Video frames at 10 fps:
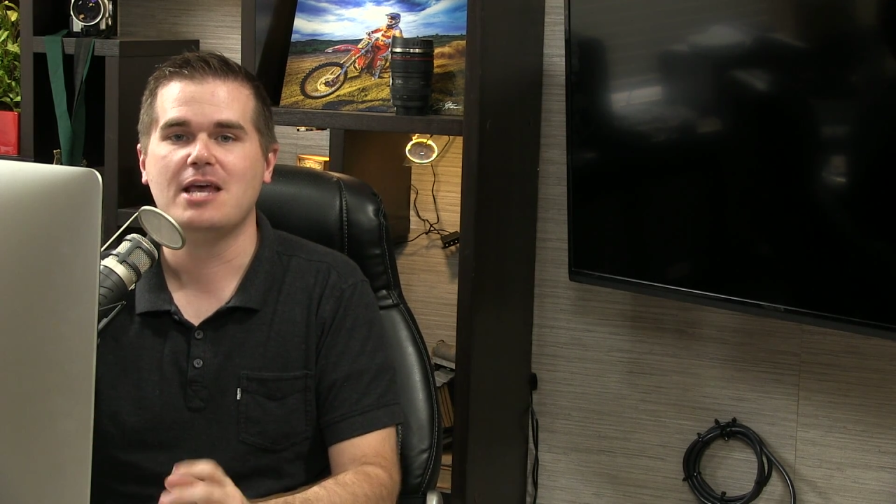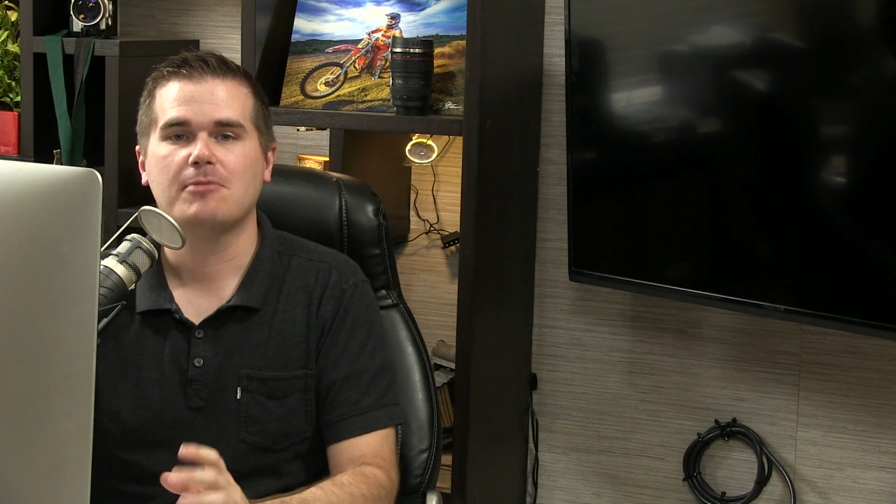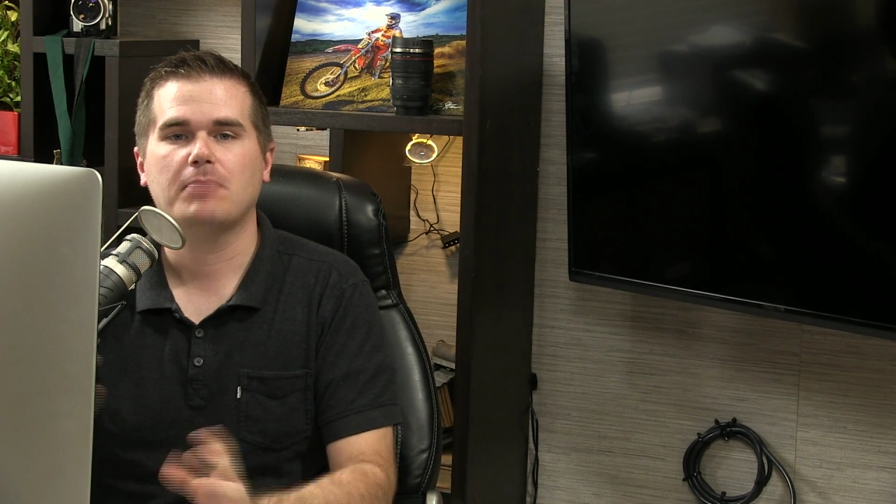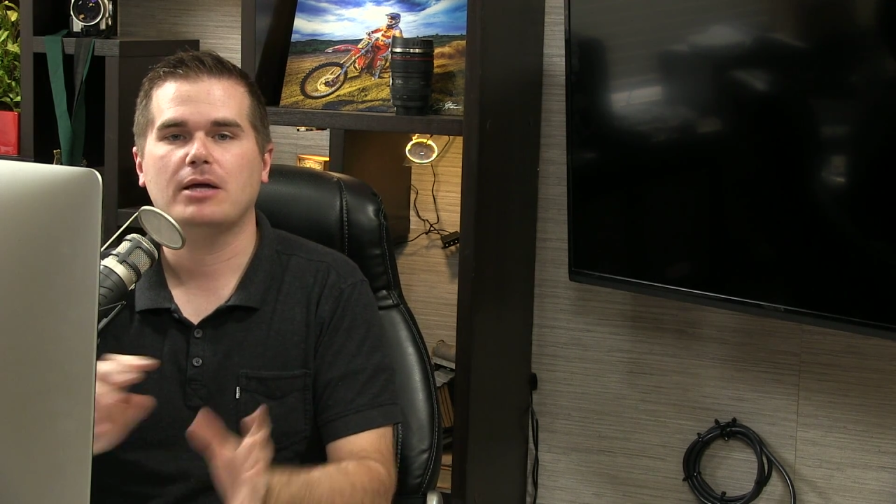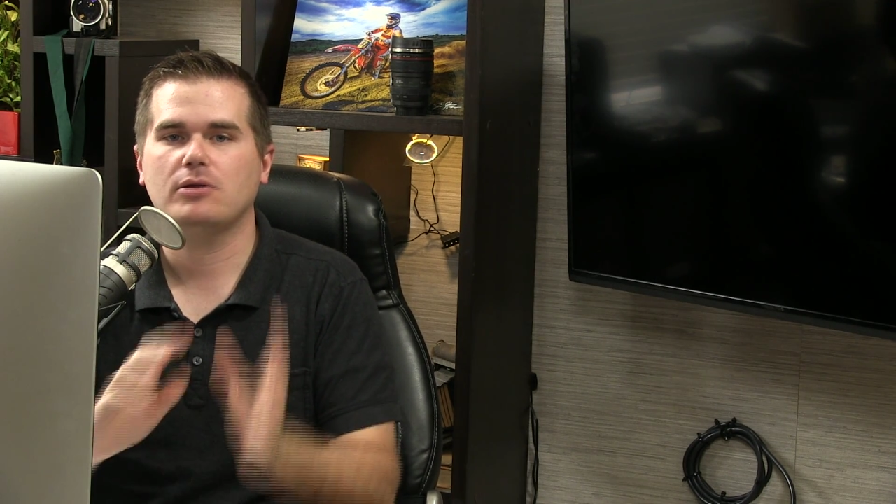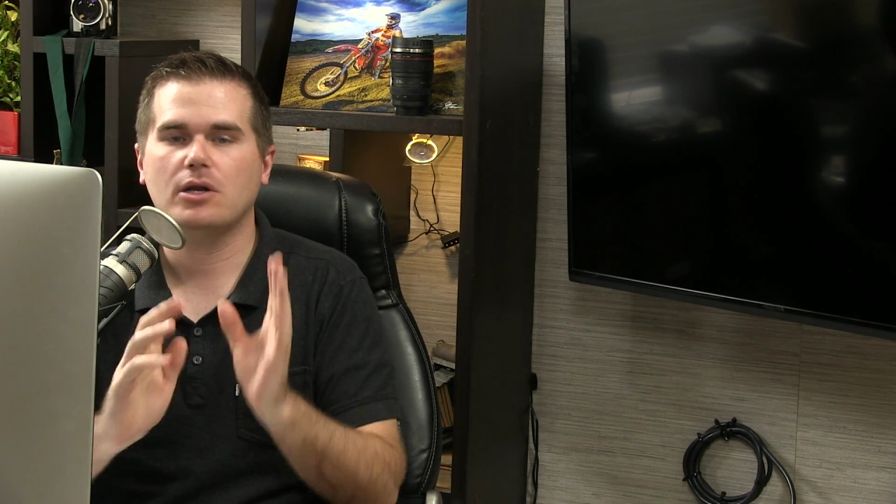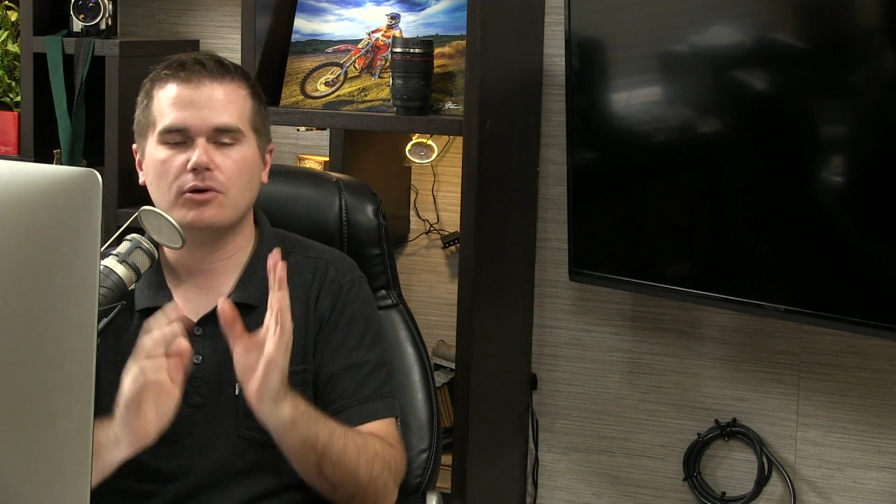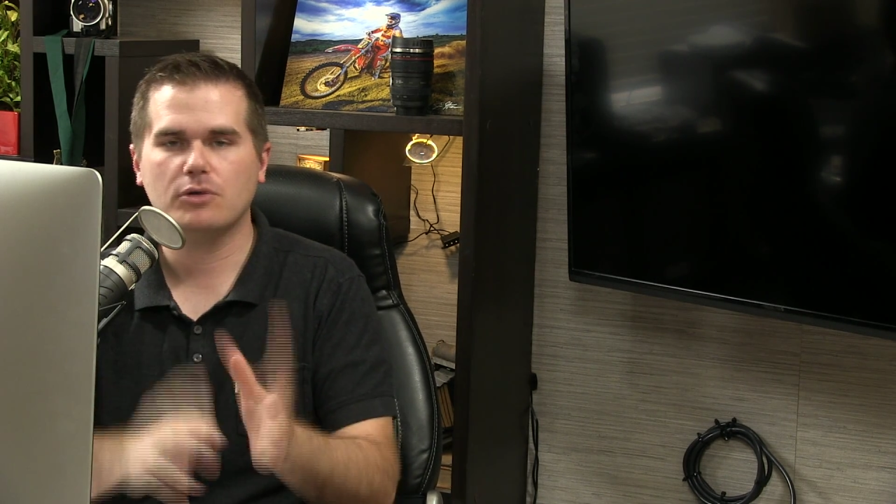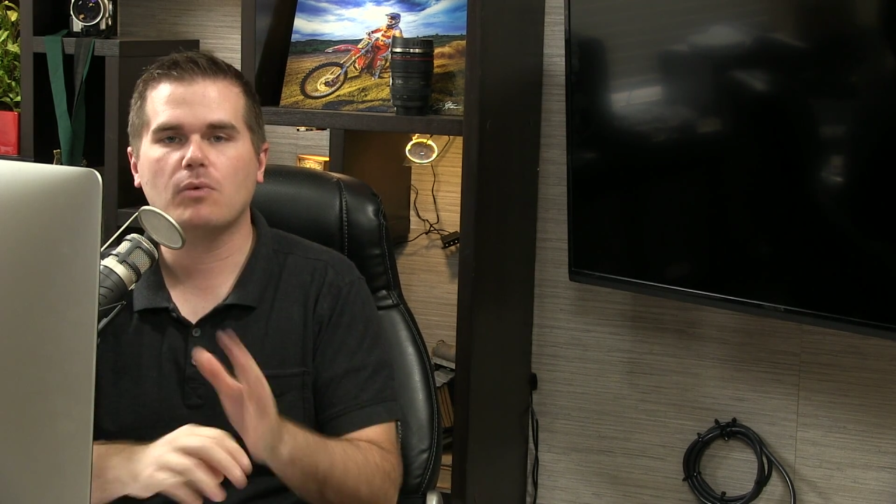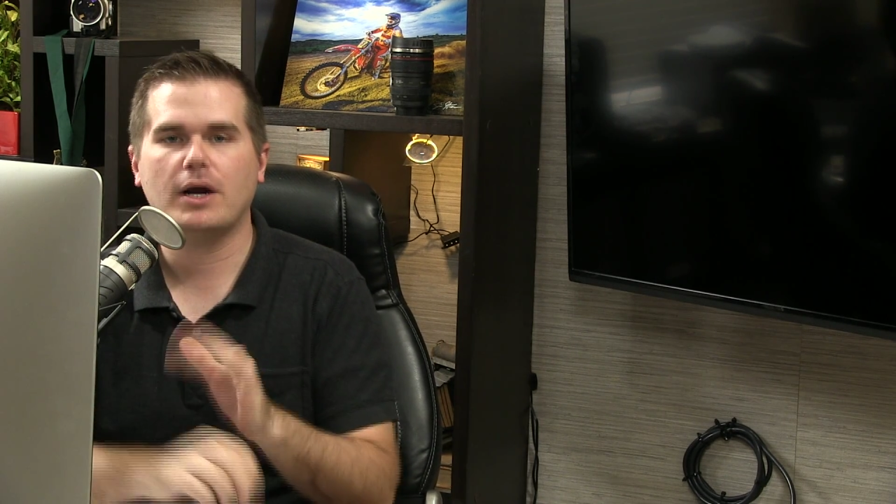but
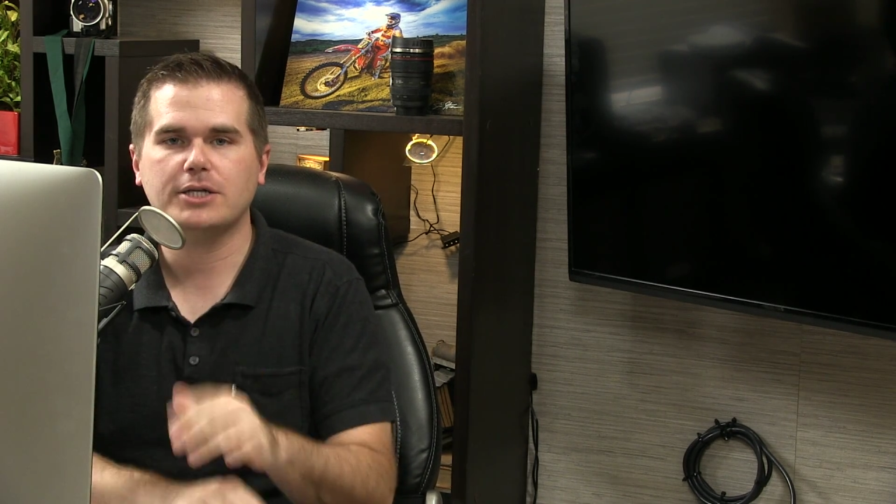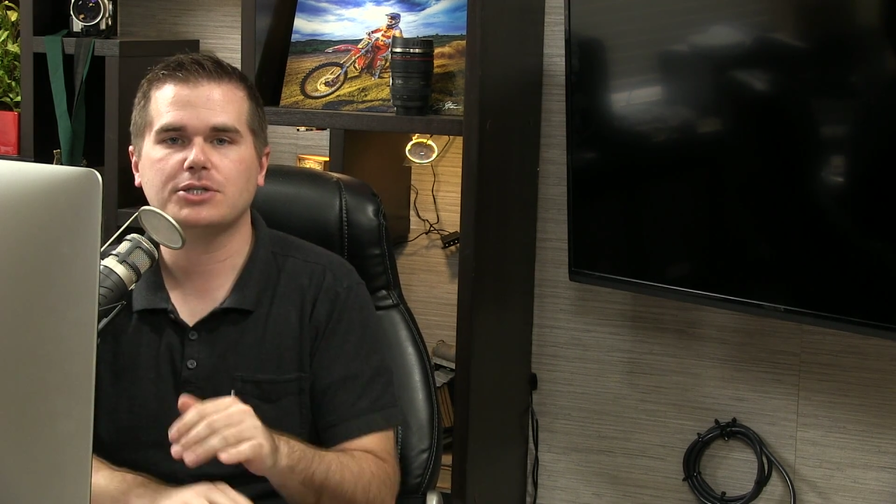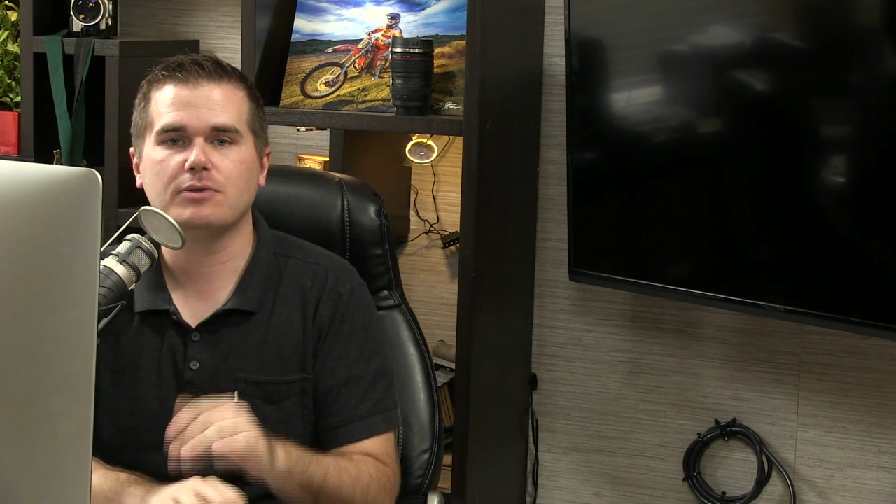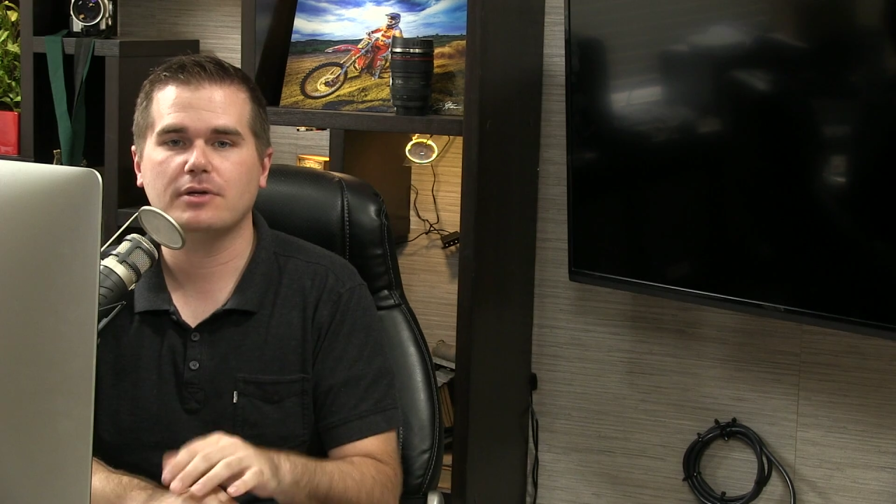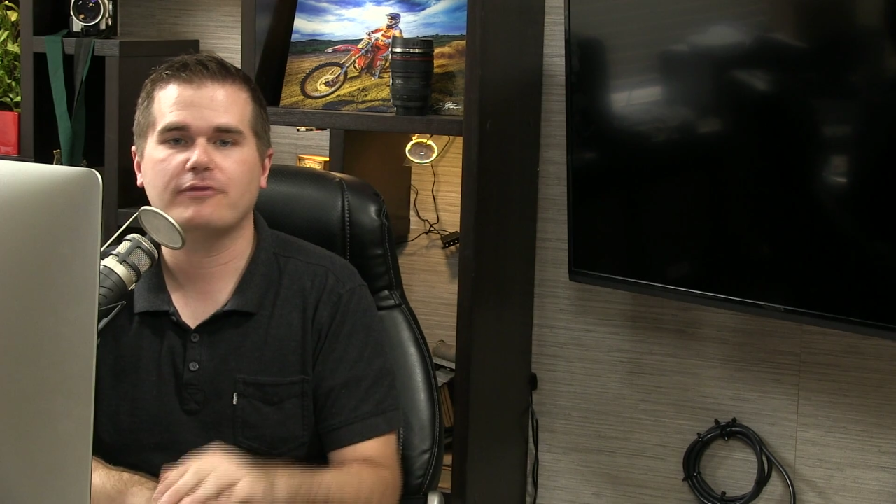you want to shoot it